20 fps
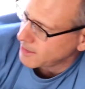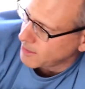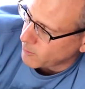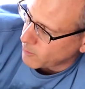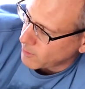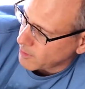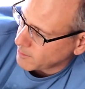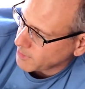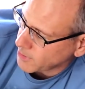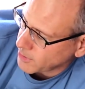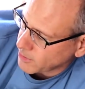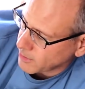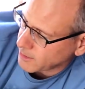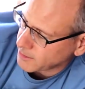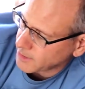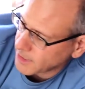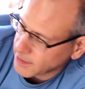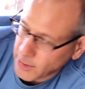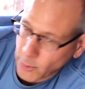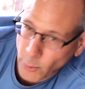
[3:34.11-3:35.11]
While I'm here, and
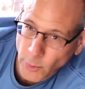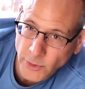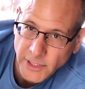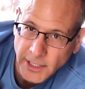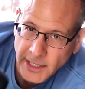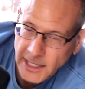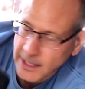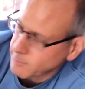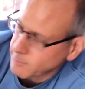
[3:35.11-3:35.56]
of course I keep